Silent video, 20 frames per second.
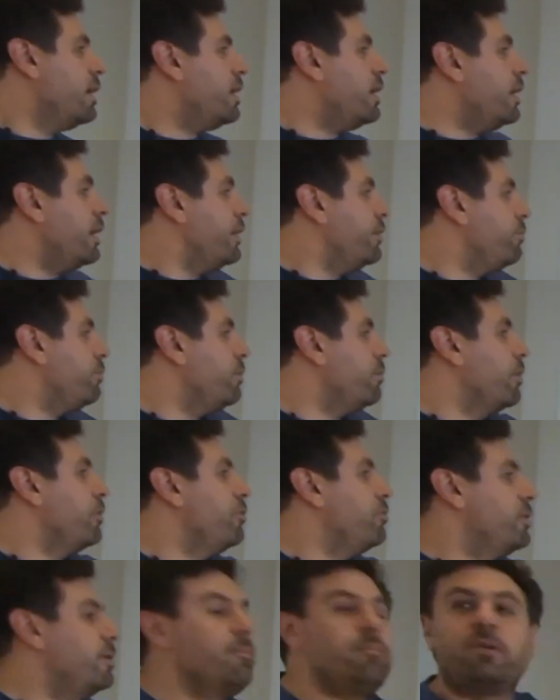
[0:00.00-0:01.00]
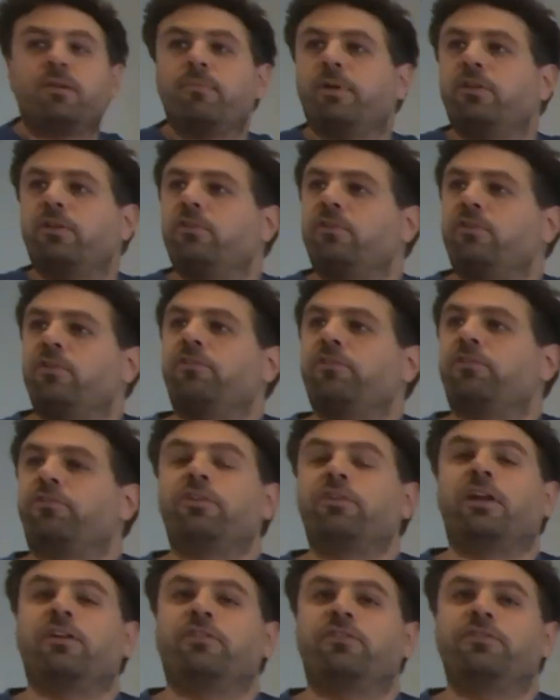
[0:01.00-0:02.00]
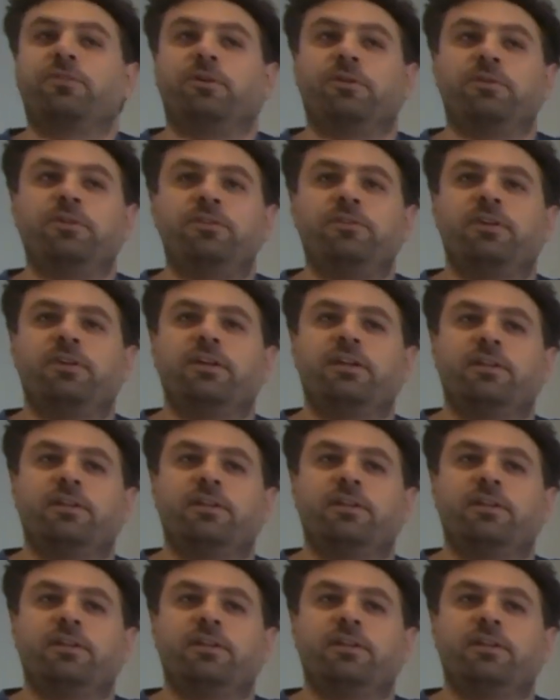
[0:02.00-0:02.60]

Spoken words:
And we want to implement this as a genetic circuit.